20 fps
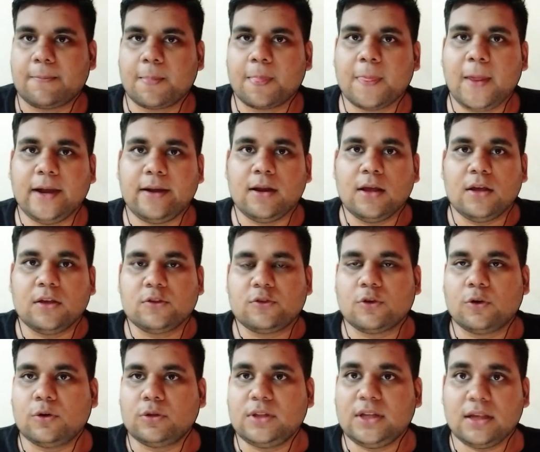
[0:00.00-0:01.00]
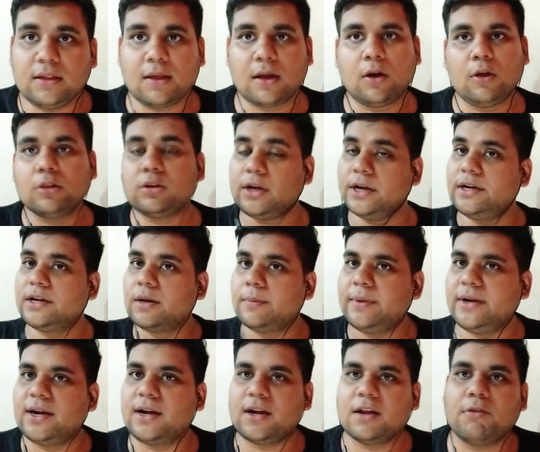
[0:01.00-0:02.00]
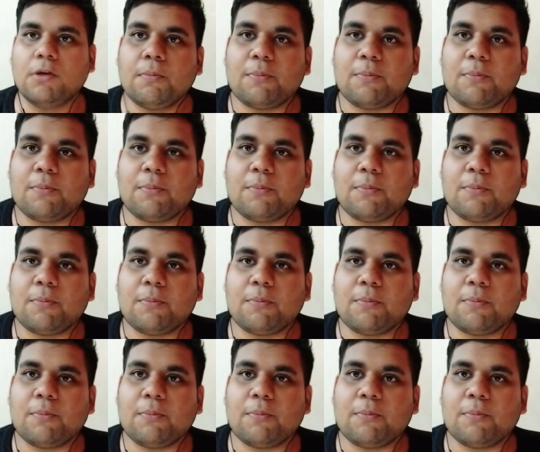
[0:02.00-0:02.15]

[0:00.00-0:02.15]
right? So these are all the intermediate level